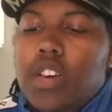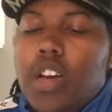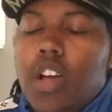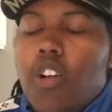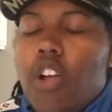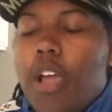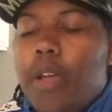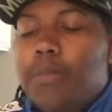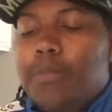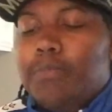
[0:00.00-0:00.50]
All
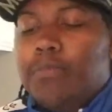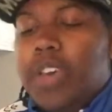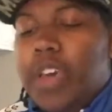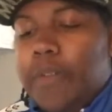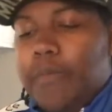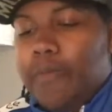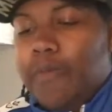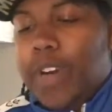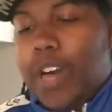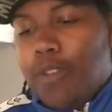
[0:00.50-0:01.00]
right,
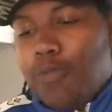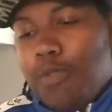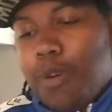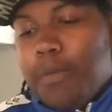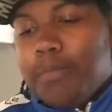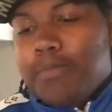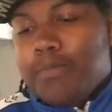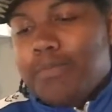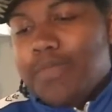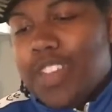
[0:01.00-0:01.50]
bet, found
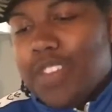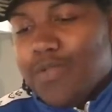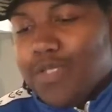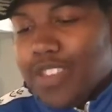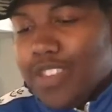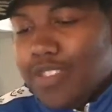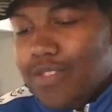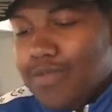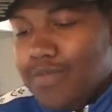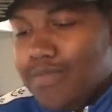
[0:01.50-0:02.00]
one. There we
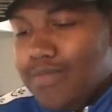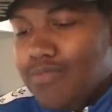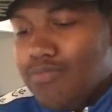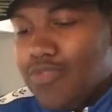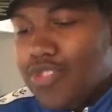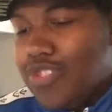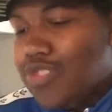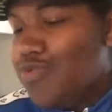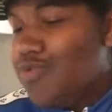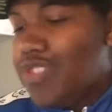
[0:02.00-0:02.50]
go.
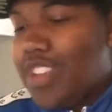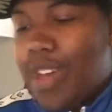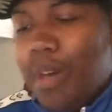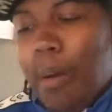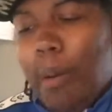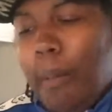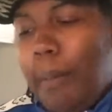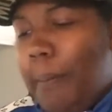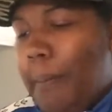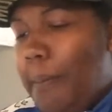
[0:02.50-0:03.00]
Just use
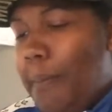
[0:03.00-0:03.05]
that.